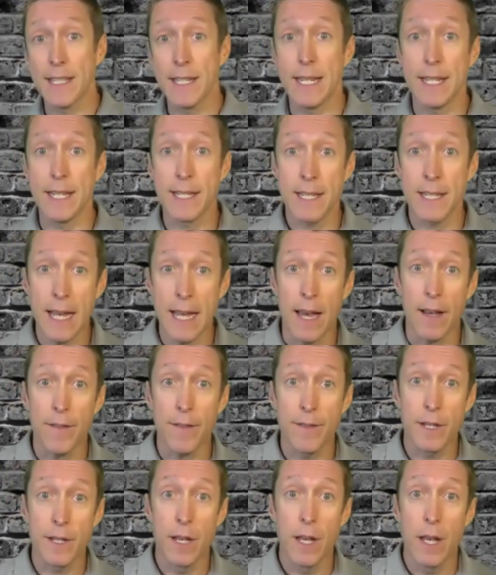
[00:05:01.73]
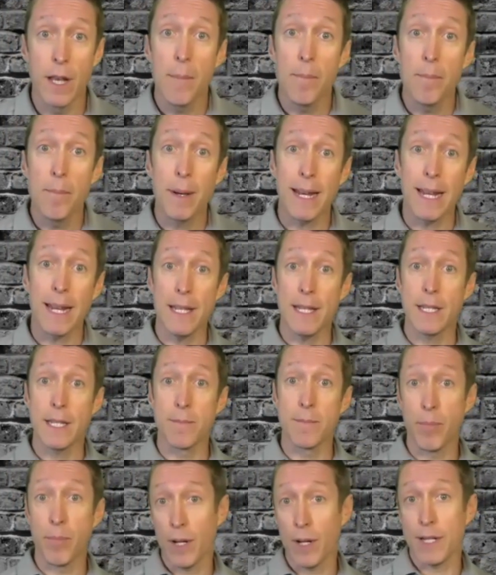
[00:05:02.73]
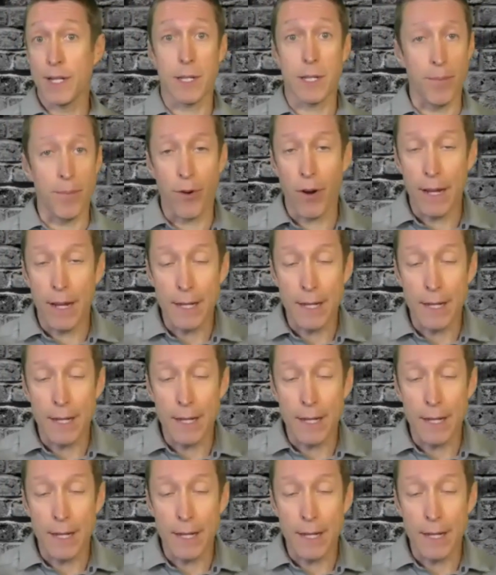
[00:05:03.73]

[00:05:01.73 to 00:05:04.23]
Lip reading: his theft, but his Pulitzer Prize